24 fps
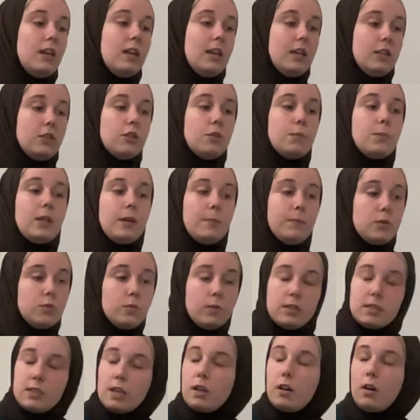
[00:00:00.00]
interplay
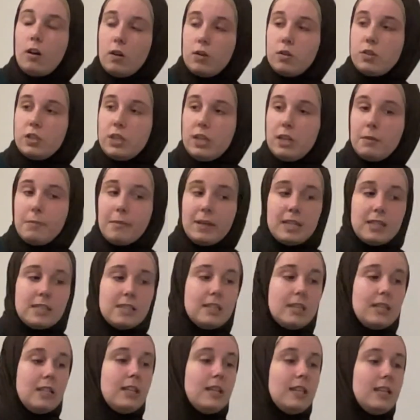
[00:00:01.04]
between psychology and
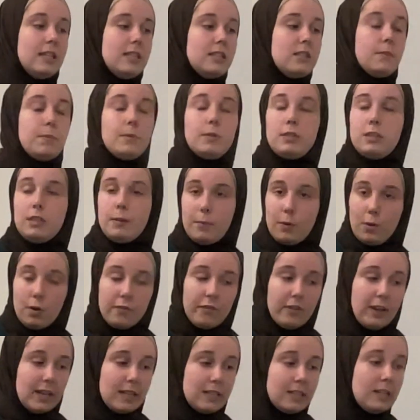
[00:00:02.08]
medicine is the placebo
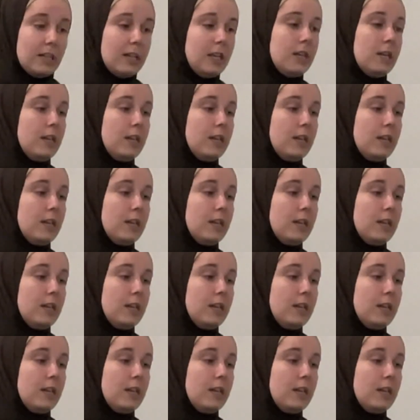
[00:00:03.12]
effect.